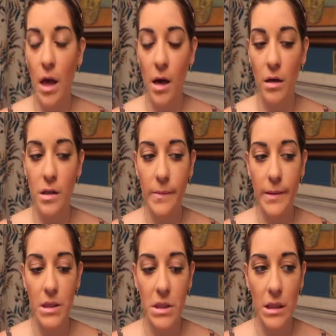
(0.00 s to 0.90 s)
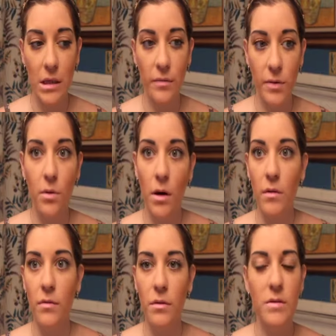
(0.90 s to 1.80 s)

especially if you are full of